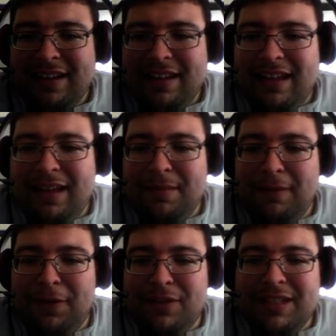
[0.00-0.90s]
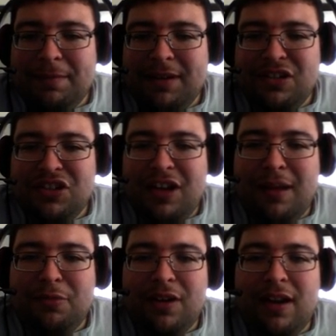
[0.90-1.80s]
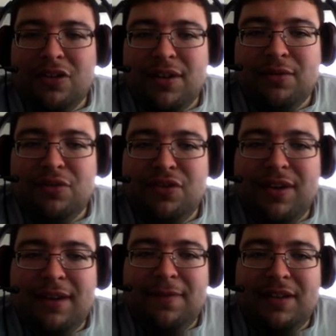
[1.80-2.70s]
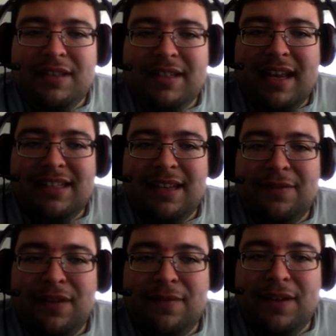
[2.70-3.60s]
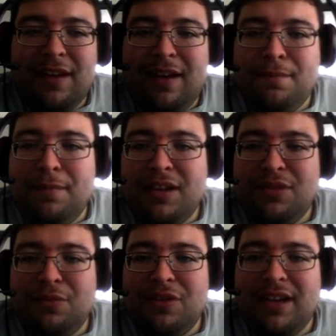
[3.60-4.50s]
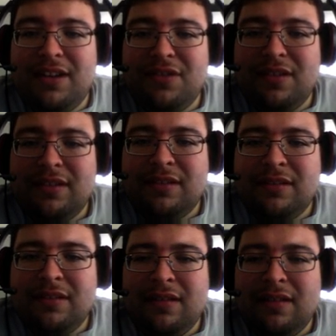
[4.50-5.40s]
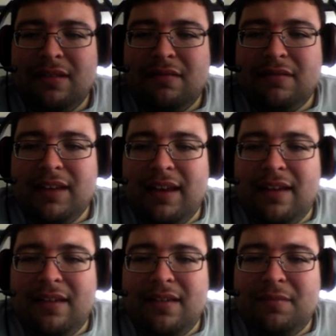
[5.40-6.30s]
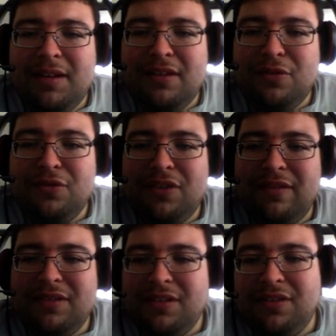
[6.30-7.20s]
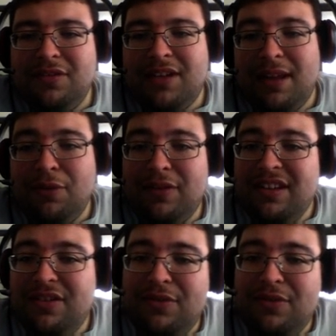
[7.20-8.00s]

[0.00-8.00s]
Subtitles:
If you accepted a job or contract, would you try to finish the task even if it got much more dangerous? Well, yeah. I mean, I told you I was going to do it. I'm going to do it.